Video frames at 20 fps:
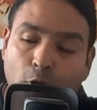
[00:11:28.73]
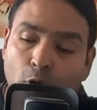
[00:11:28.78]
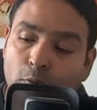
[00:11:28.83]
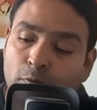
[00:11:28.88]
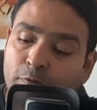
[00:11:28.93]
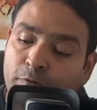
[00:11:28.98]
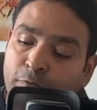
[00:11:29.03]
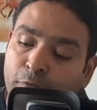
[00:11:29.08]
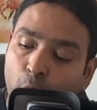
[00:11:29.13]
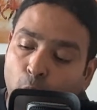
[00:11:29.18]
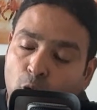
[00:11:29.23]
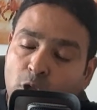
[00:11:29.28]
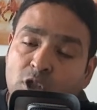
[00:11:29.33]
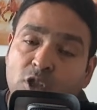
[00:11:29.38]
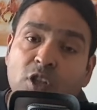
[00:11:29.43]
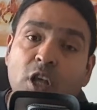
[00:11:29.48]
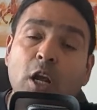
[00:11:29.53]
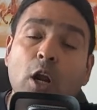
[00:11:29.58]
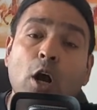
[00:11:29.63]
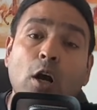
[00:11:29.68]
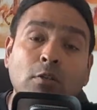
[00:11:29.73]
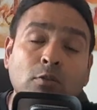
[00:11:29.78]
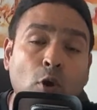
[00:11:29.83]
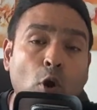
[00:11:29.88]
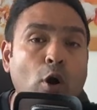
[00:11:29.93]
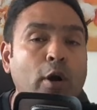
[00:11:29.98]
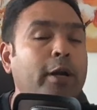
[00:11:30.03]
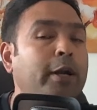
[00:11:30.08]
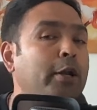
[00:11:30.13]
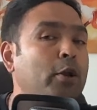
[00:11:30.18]
force their
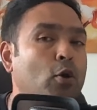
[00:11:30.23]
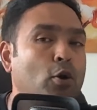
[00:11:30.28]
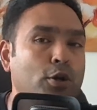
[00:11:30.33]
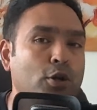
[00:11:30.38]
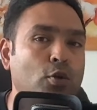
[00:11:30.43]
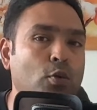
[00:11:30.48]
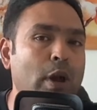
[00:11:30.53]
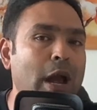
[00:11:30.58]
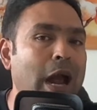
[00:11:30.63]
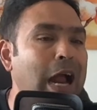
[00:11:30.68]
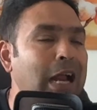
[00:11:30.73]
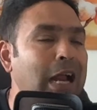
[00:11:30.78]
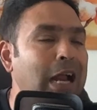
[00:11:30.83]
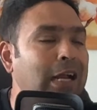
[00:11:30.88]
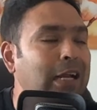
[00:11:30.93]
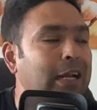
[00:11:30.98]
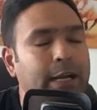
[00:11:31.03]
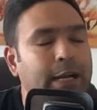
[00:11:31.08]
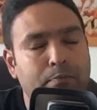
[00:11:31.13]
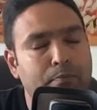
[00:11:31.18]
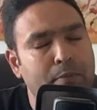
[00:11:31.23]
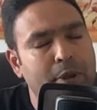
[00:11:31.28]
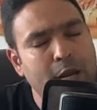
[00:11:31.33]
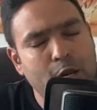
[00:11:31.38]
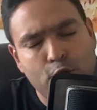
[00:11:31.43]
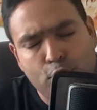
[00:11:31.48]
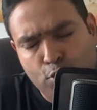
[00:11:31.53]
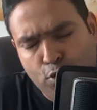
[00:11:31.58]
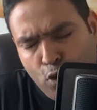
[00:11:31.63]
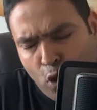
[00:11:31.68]
authority on you, and may
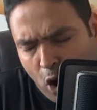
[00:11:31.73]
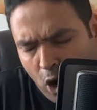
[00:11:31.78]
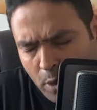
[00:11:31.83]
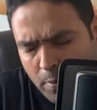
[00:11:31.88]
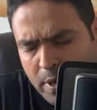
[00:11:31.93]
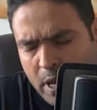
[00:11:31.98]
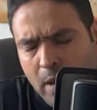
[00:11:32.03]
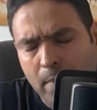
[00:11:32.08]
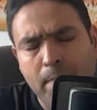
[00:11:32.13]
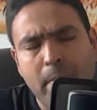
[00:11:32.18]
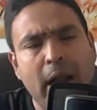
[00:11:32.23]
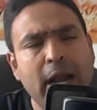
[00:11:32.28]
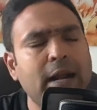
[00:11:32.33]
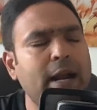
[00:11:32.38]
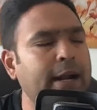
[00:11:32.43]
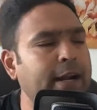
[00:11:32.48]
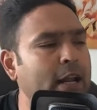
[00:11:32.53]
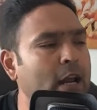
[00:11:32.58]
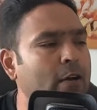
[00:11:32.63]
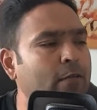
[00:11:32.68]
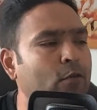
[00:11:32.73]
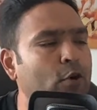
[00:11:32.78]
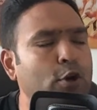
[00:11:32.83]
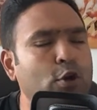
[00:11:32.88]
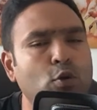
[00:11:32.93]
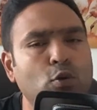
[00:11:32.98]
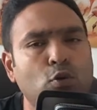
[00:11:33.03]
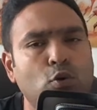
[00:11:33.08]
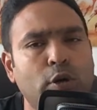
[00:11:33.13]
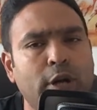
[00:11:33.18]
not be a bad idea for
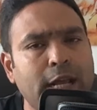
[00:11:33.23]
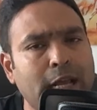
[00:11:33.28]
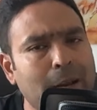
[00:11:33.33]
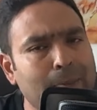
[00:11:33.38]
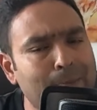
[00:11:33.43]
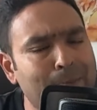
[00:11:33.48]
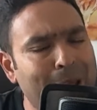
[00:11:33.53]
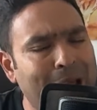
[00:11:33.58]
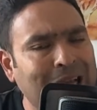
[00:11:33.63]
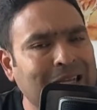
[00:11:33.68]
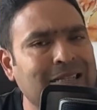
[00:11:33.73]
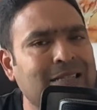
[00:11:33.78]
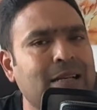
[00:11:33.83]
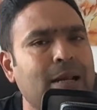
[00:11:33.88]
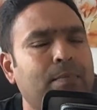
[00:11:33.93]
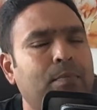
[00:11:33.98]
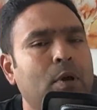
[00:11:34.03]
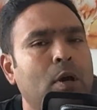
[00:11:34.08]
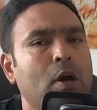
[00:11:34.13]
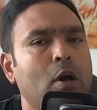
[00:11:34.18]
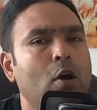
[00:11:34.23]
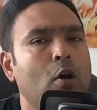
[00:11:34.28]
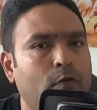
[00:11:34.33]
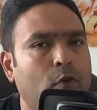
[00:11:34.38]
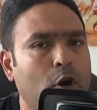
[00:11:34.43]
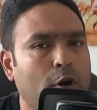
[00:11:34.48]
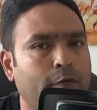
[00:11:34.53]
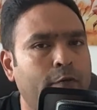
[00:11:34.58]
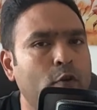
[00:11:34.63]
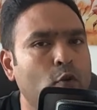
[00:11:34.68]
you to take a back step
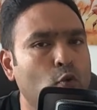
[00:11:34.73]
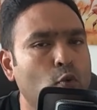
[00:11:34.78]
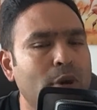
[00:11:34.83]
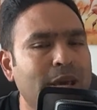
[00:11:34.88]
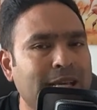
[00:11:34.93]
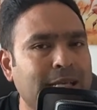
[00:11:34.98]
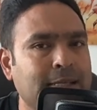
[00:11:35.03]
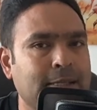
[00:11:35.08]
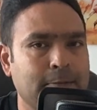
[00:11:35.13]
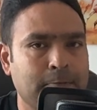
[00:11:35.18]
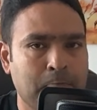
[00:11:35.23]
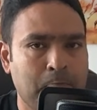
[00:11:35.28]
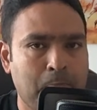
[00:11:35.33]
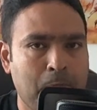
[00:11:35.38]
for a few weeks.